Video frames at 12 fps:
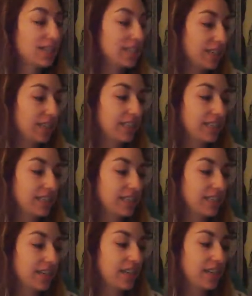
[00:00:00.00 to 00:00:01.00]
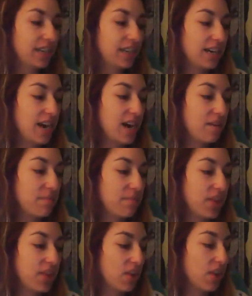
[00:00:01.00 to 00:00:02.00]
suddenly
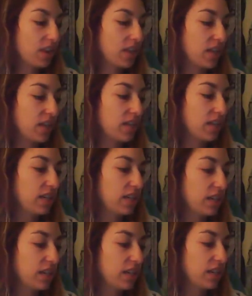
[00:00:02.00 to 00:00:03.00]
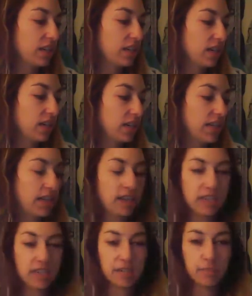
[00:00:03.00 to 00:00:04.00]
they thought that they
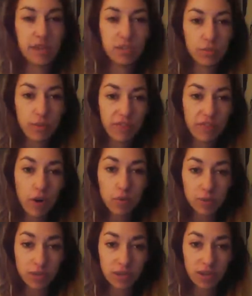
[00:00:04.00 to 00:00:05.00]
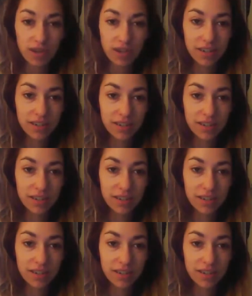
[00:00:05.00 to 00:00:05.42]
needed to make sure my phone was gone.